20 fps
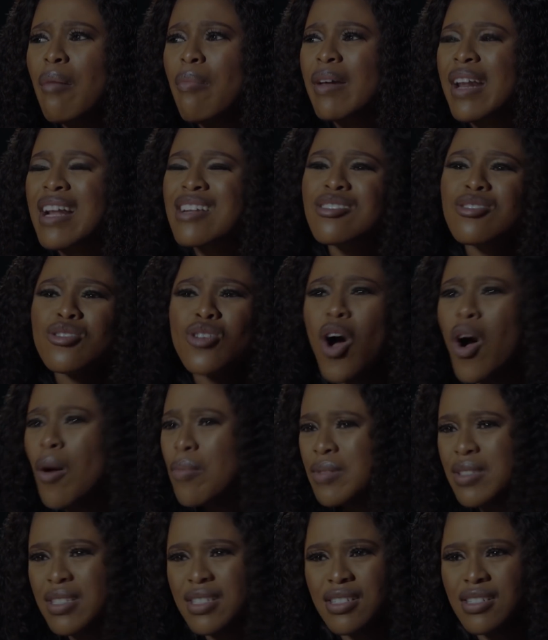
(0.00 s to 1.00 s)
But I
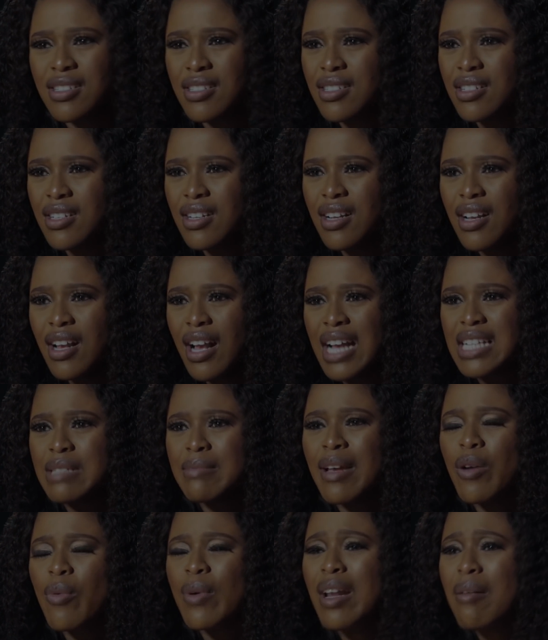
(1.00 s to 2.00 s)
stopped. Because
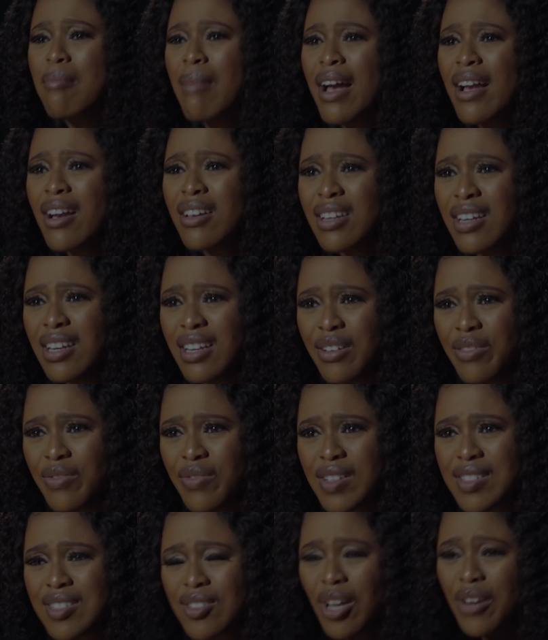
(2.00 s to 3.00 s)
I'm like, when am I going to
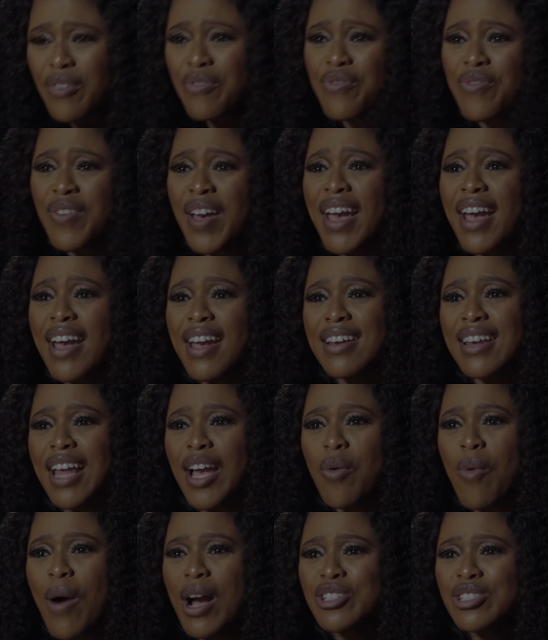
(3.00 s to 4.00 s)
live? It's not fair.
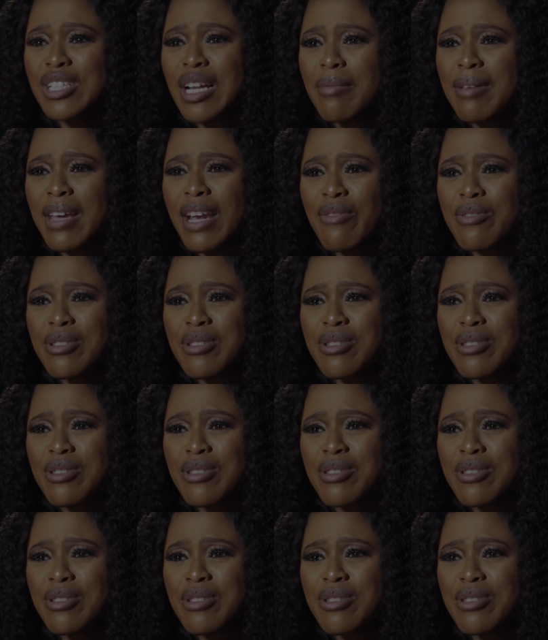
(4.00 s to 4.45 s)
Like, why should I be